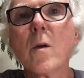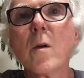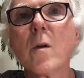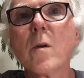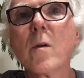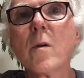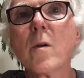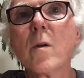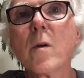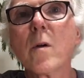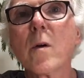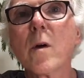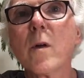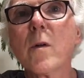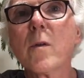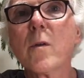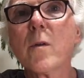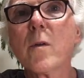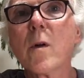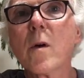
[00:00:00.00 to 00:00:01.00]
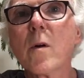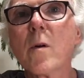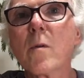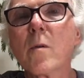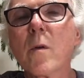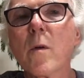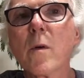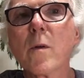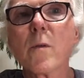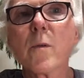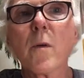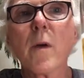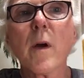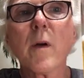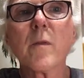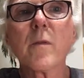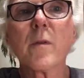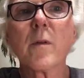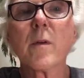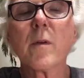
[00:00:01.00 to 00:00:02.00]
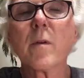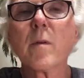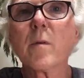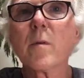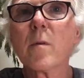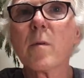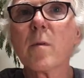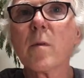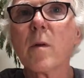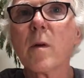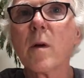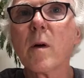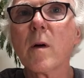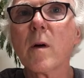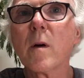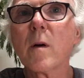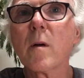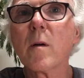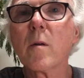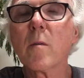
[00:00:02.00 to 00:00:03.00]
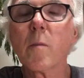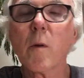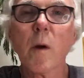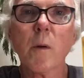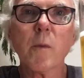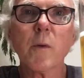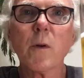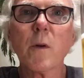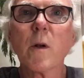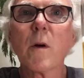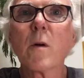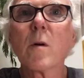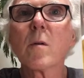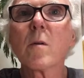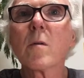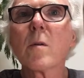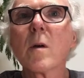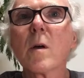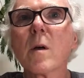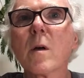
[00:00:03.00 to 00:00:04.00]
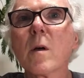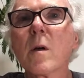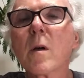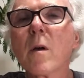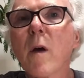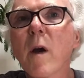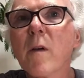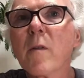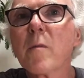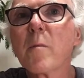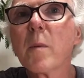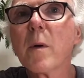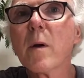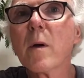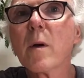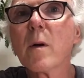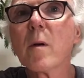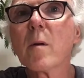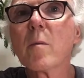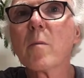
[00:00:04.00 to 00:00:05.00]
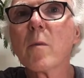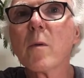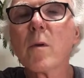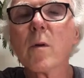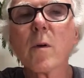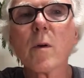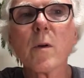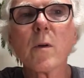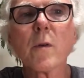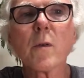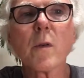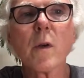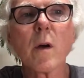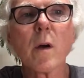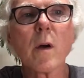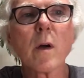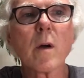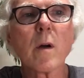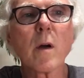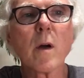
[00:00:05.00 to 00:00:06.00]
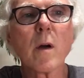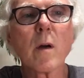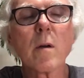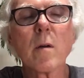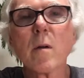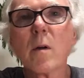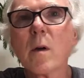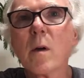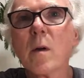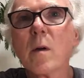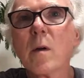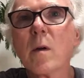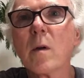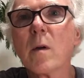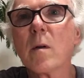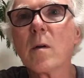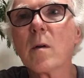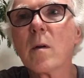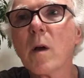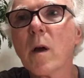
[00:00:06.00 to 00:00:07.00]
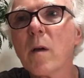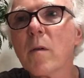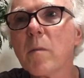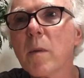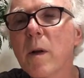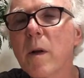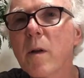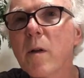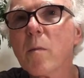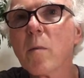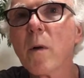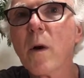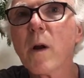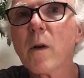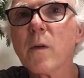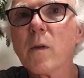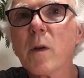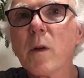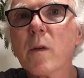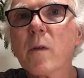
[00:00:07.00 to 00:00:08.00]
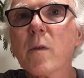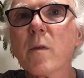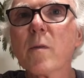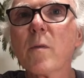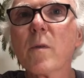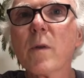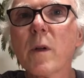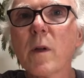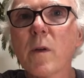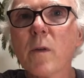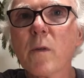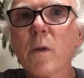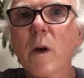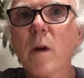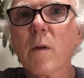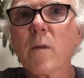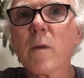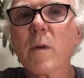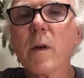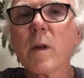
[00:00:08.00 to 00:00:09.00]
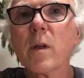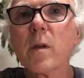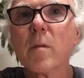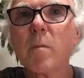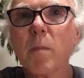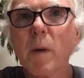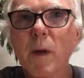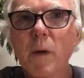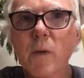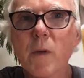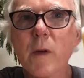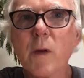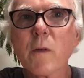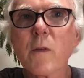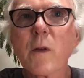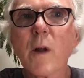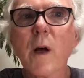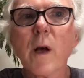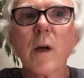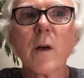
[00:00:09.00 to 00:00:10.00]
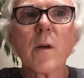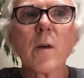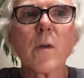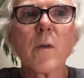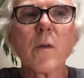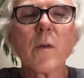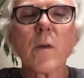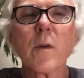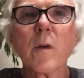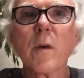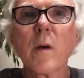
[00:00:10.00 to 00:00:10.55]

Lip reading: you know, as you know, of course, craft, or perhaps you don't, craft beer brewers are have been in the process of rediscovering basic styles,